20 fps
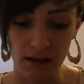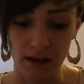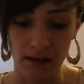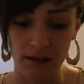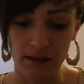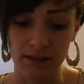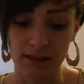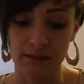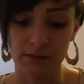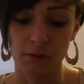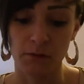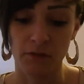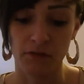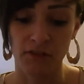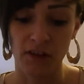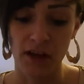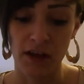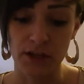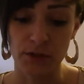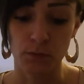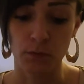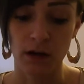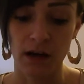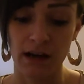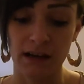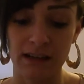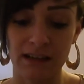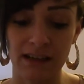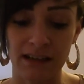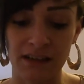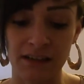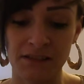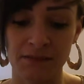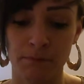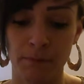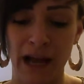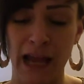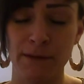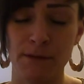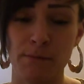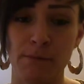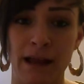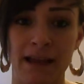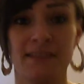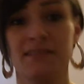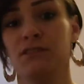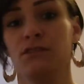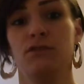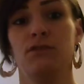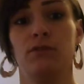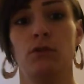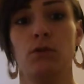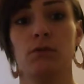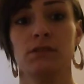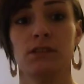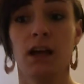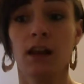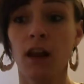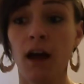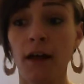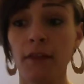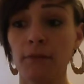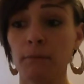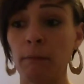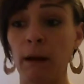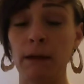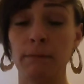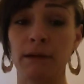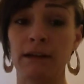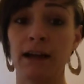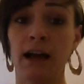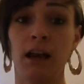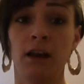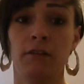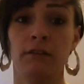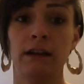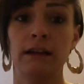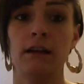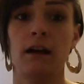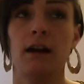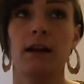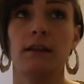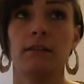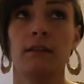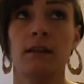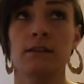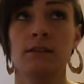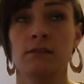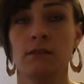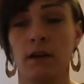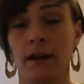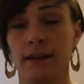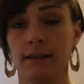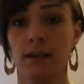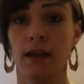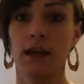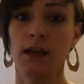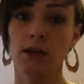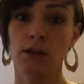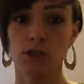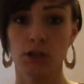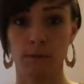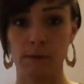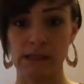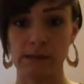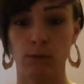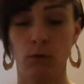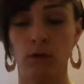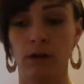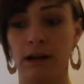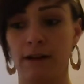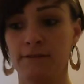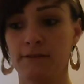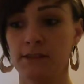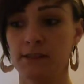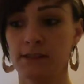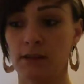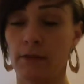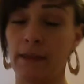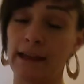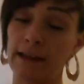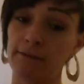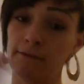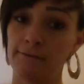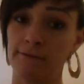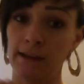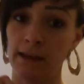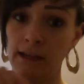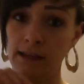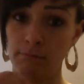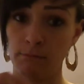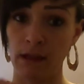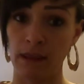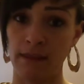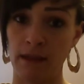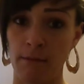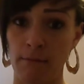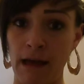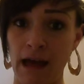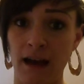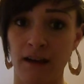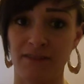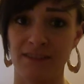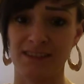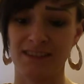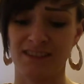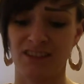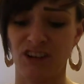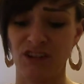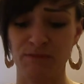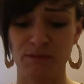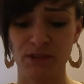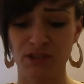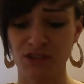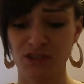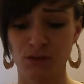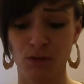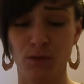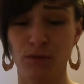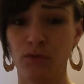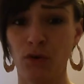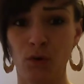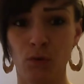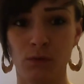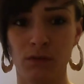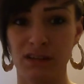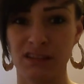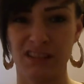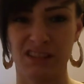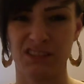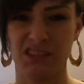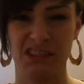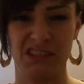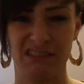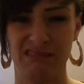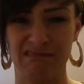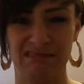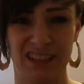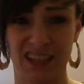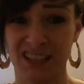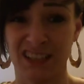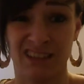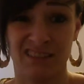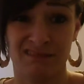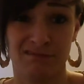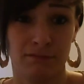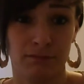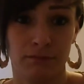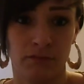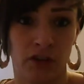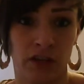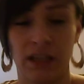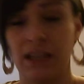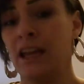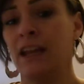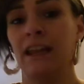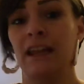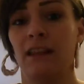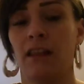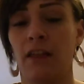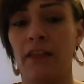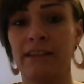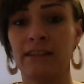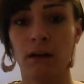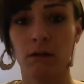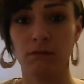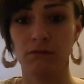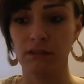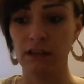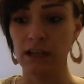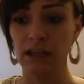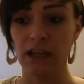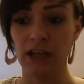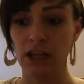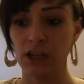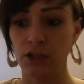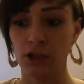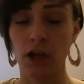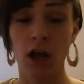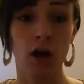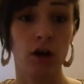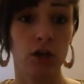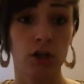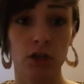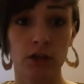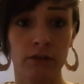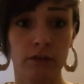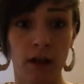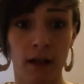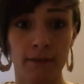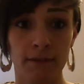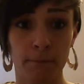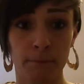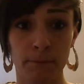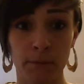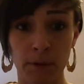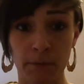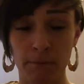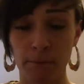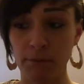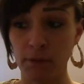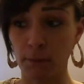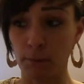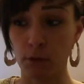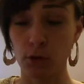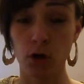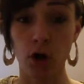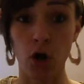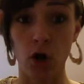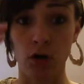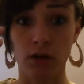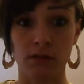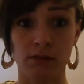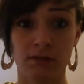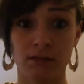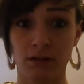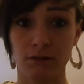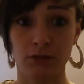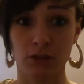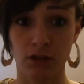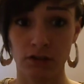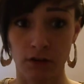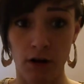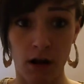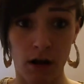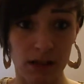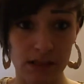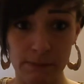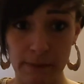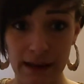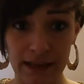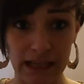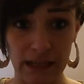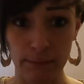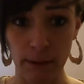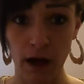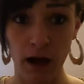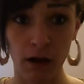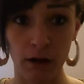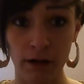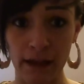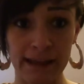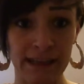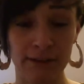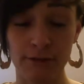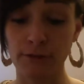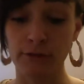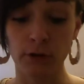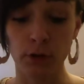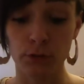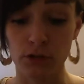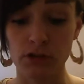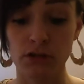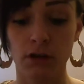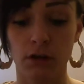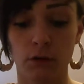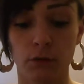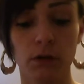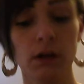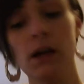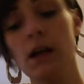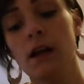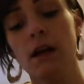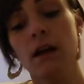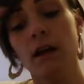The third one is baby plastic forks. I like baby cutlery, like they're designed to be small enough so they can fit in their mouth and stuff, but just the forks, I don't really get it. Like you can't, like the prongs don't grasp any food at all.